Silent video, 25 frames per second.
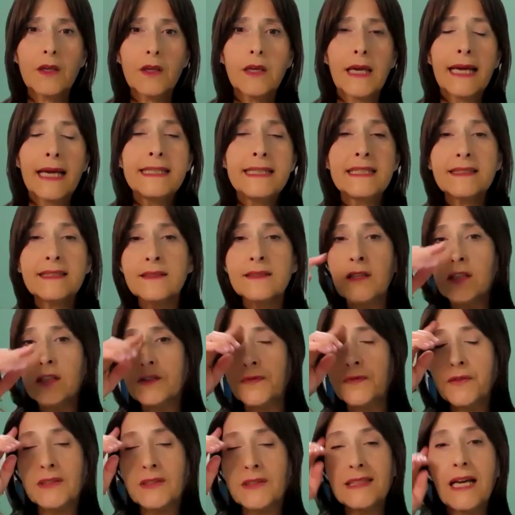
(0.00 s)
And it's not
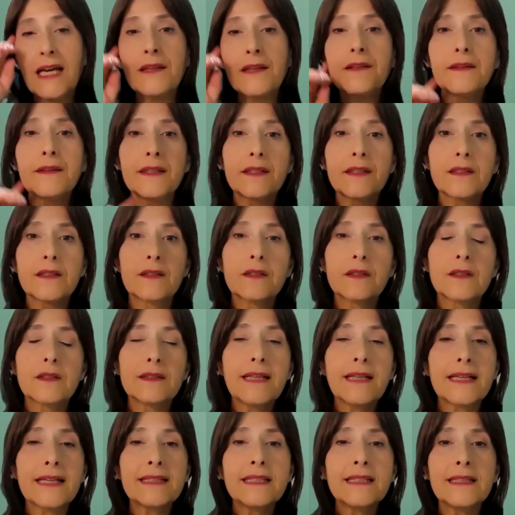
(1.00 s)
for nothing
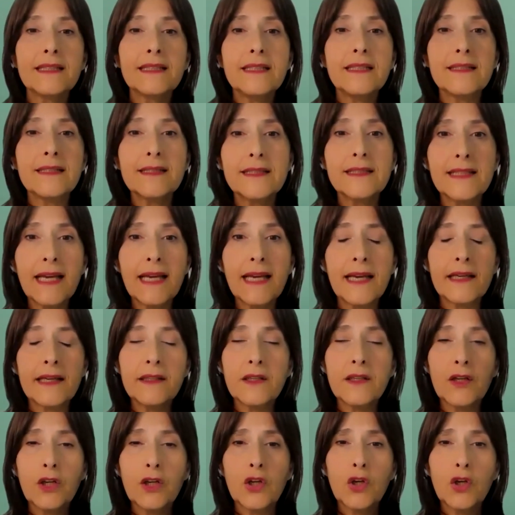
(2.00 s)
that in this
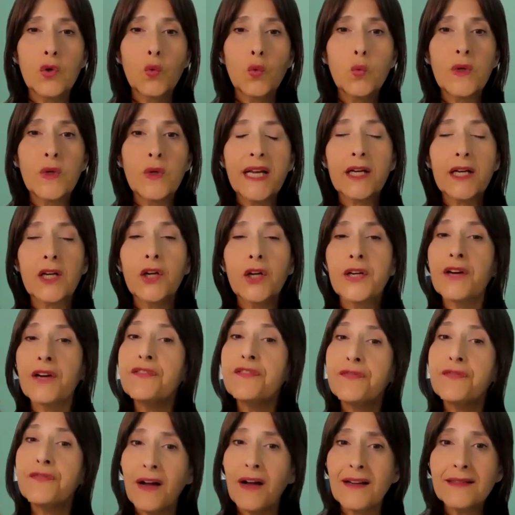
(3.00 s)
day we are going to
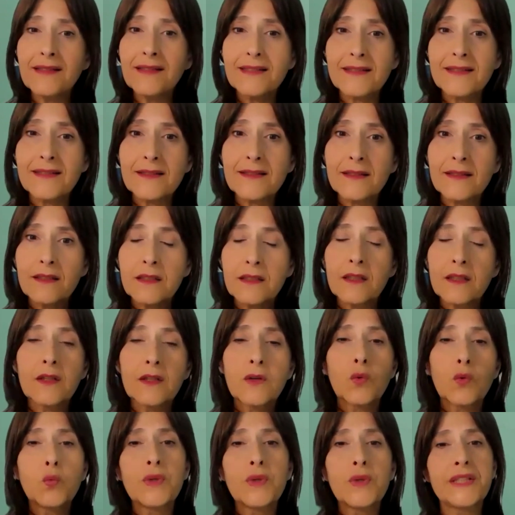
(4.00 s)
fast.
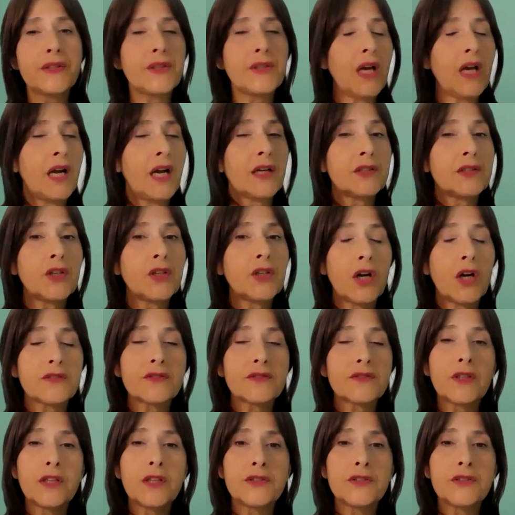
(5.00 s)
We are not
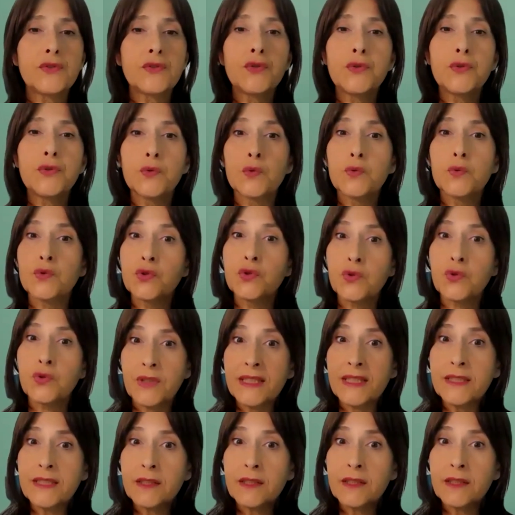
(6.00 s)
going to
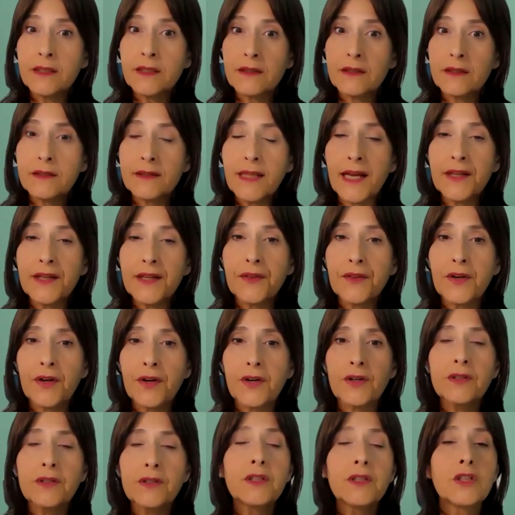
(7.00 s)
drink,
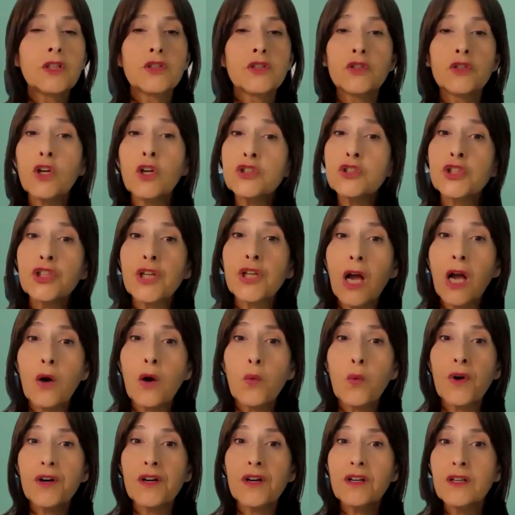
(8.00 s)
neither, not
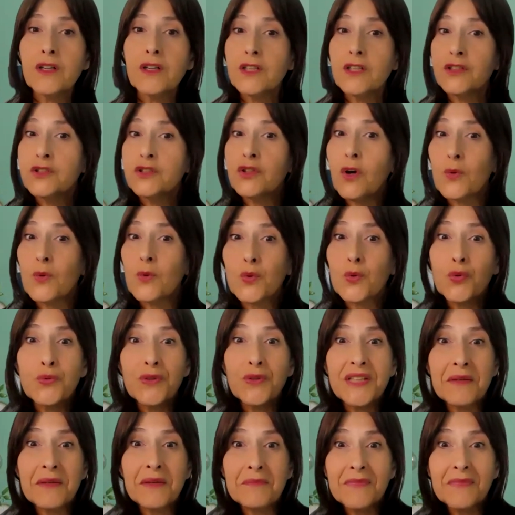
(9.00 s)
shower, no
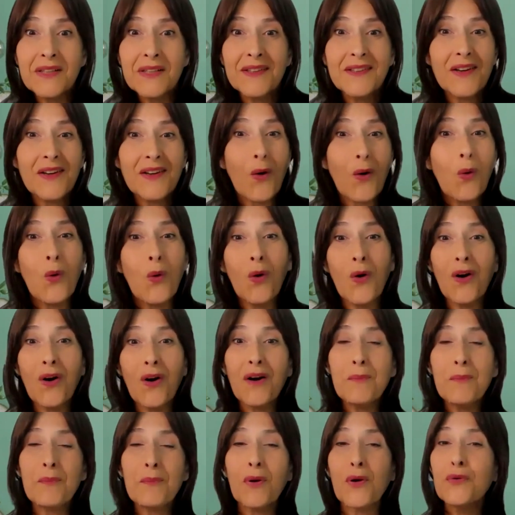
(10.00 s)
cream
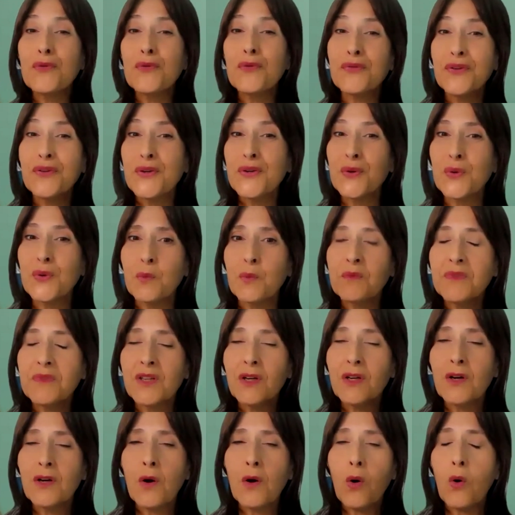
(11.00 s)
or perfume
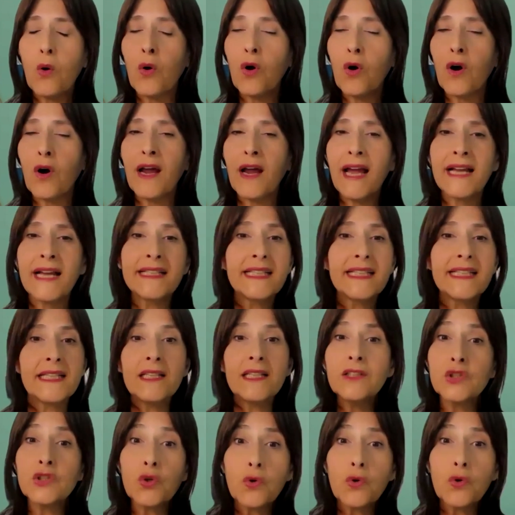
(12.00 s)
or any
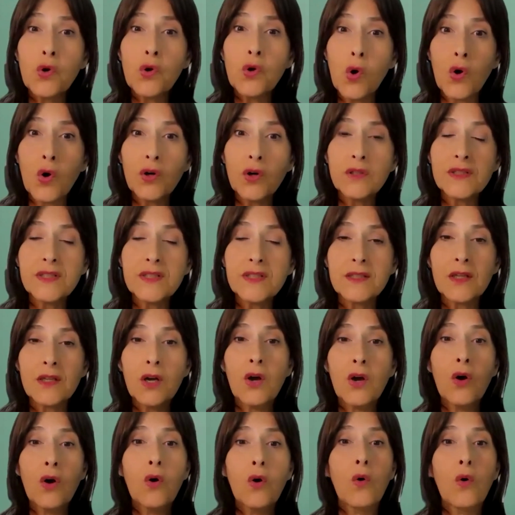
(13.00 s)
intercourse
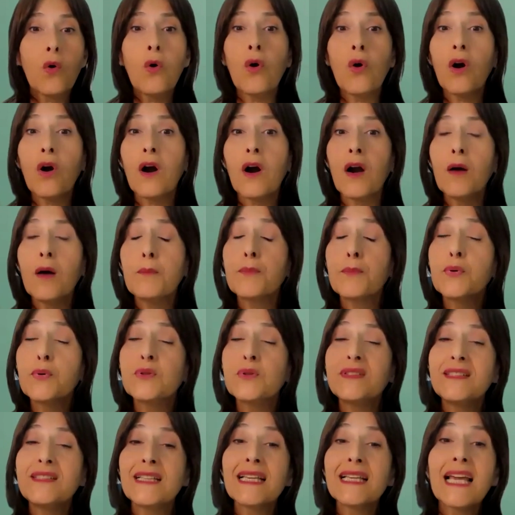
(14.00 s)
or
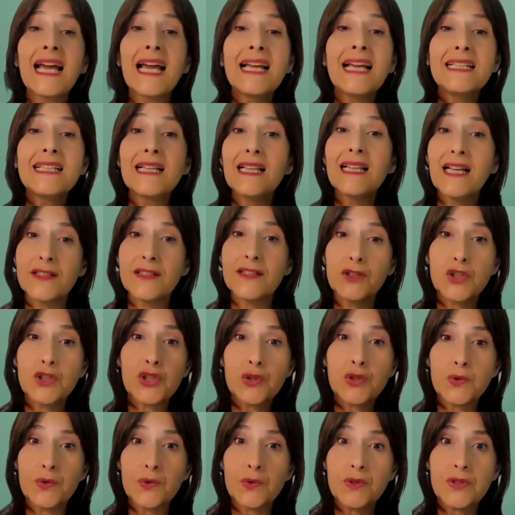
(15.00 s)
putting any leather
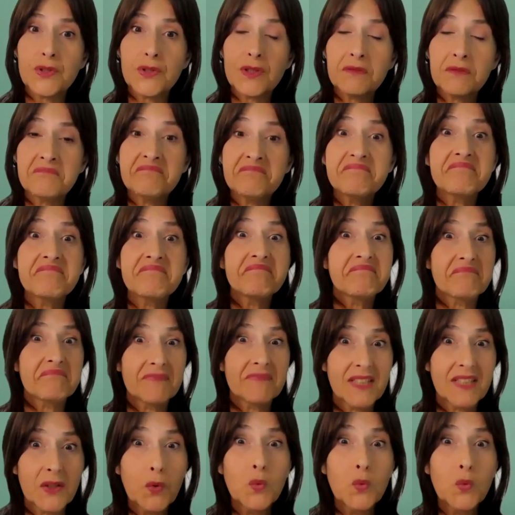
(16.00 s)
shoes.
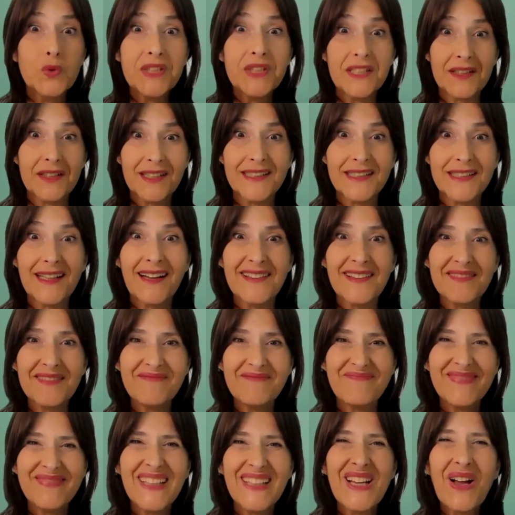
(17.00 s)
Weird, huh?
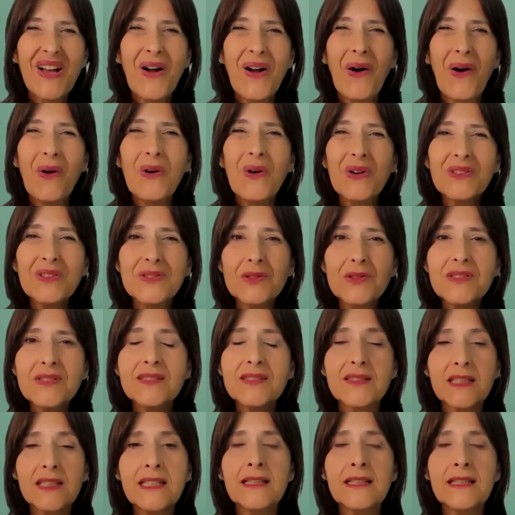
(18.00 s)
All those
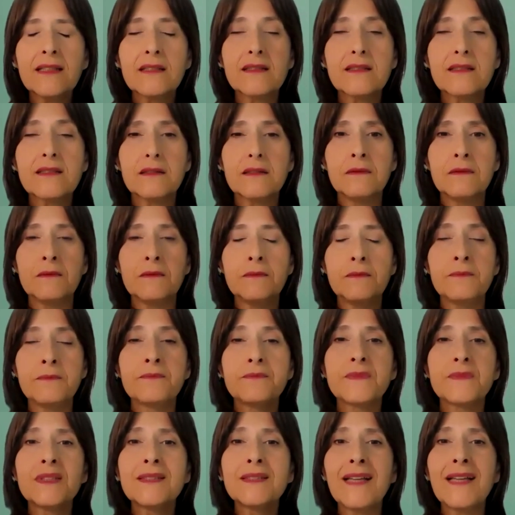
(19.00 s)
things
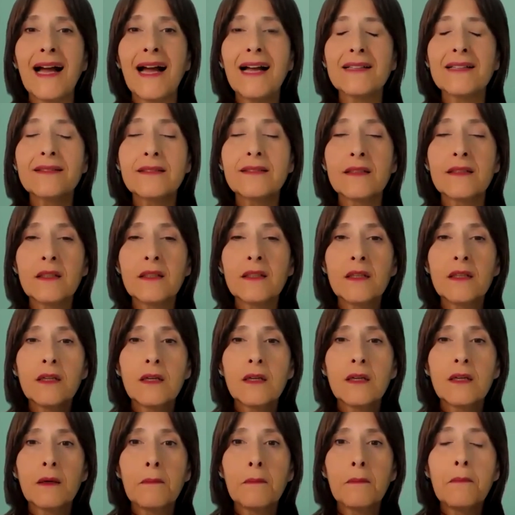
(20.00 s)
that
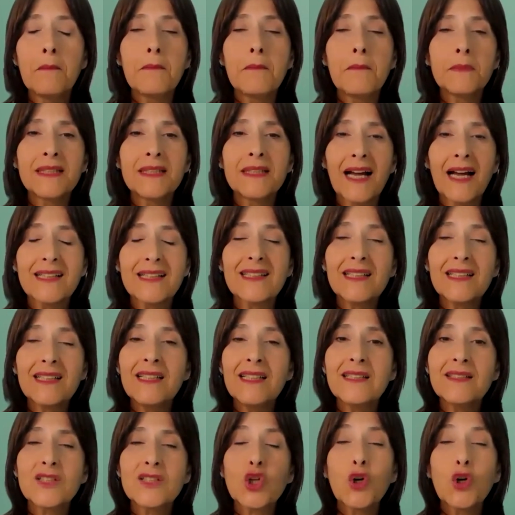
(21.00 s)

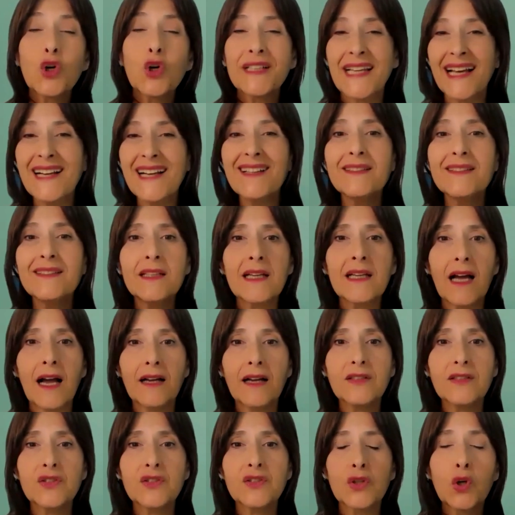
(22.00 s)
is connecting
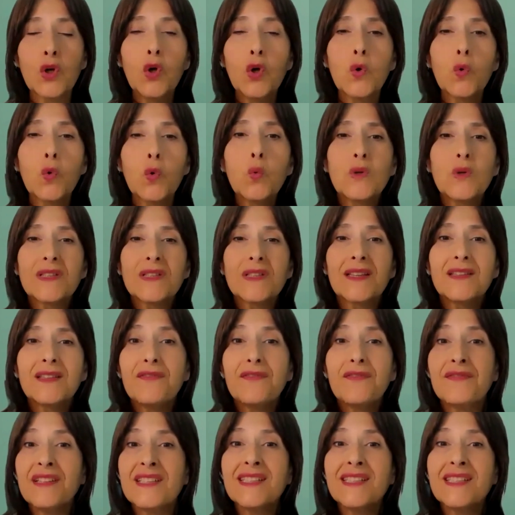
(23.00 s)
us with the
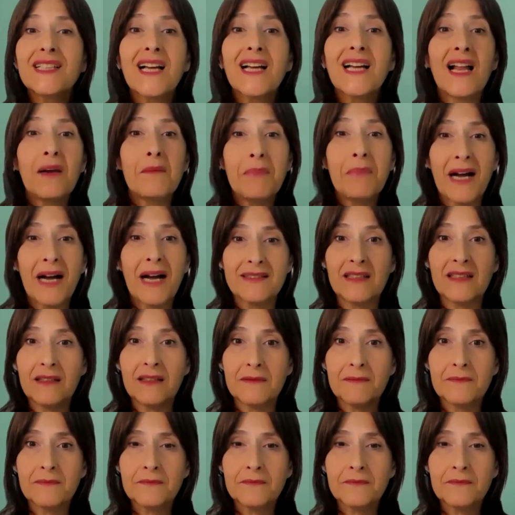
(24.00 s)
physical body.